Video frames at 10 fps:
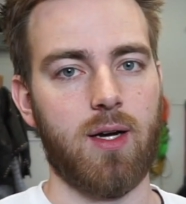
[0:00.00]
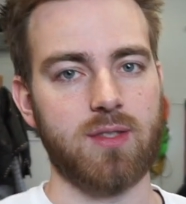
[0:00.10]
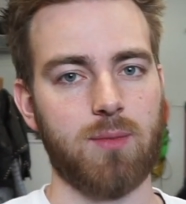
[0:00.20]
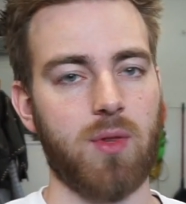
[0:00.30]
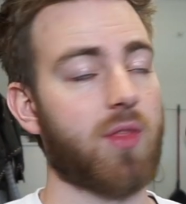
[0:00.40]

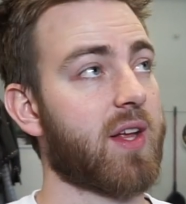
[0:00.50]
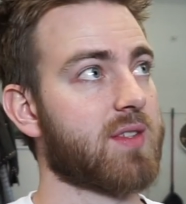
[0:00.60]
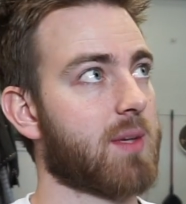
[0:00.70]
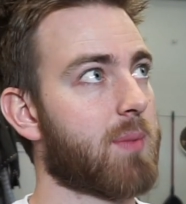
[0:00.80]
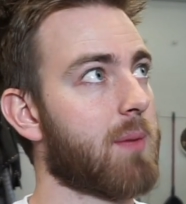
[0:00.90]
Some of the
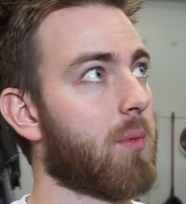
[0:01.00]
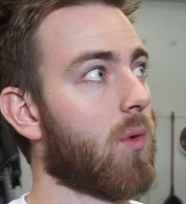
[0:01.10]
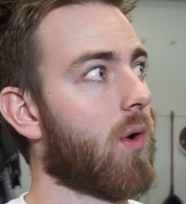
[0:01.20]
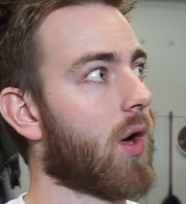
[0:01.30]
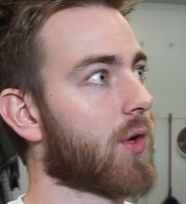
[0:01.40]
things that
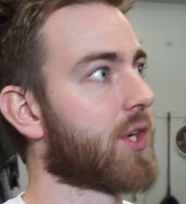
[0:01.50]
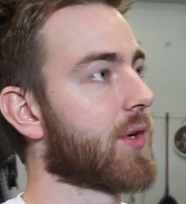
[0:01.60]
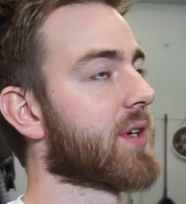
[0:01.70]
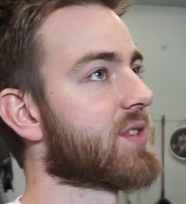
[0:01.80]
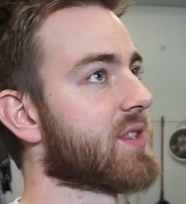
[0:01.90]
people are
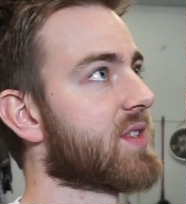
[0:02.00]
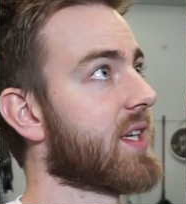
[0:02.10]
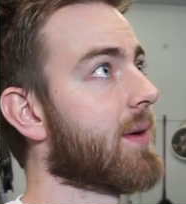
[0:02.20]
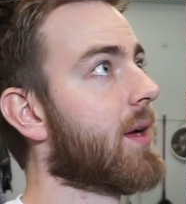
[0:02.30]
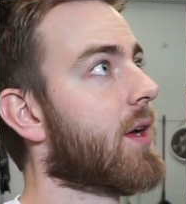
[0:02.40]
curious to
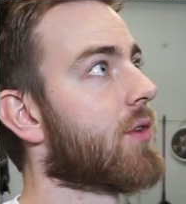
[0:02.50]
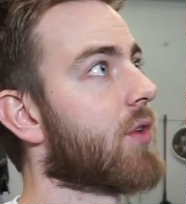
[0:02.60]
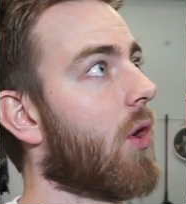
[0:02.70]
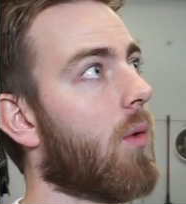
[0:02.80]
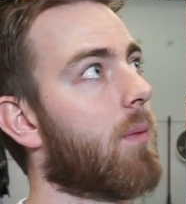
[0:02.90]
see.
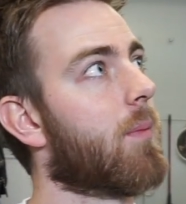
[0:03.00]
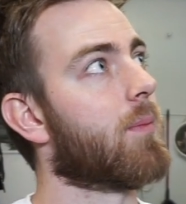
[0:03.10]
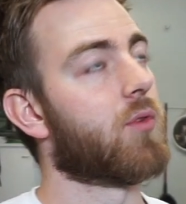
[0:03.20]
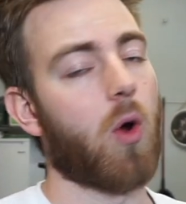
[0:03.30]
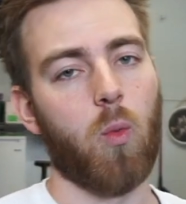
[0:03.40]
So
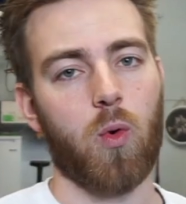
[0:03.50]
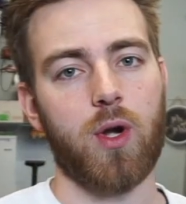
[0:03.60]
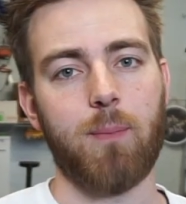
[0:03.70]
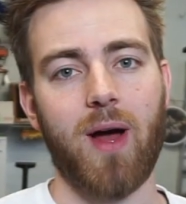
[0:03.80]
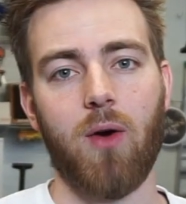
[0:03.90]
don't
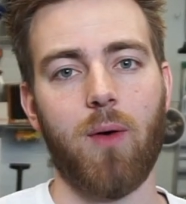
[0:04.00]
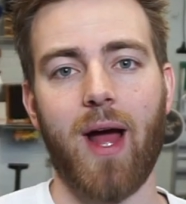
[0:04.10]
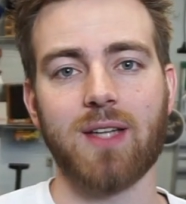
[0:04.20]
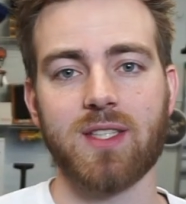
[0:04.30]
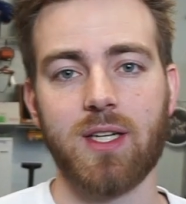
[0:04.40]
worry about
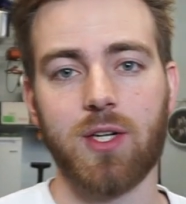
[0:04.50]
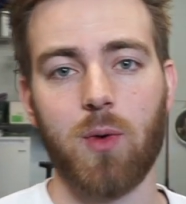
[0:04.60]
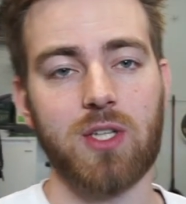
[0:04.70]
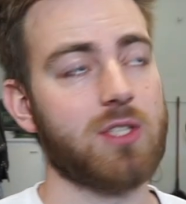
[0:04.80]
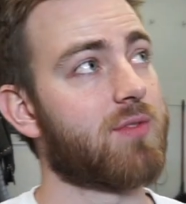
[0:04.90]
asking any
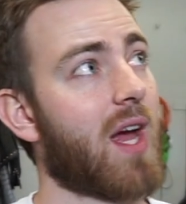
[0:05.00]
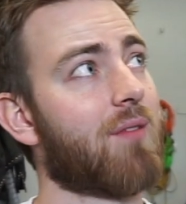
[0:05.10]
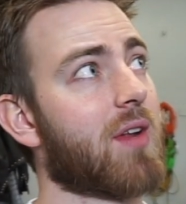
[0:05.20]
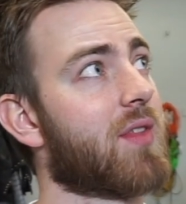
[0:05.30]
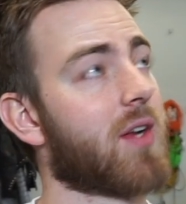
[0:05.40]
questions. If you
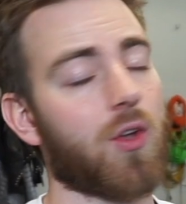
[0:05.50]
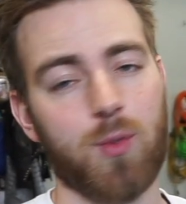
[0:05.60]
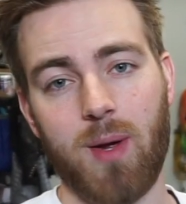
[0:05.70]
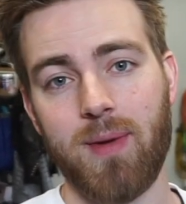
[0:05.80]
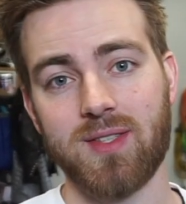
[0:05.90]
have anything, I'll
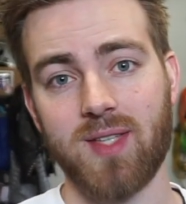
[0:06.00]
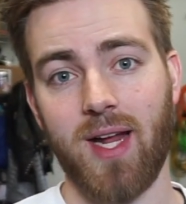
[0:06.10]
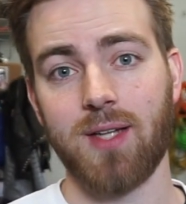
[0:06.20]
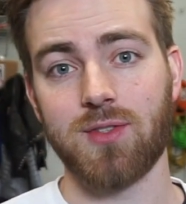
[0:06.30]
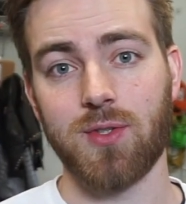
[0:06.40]
do my best to answer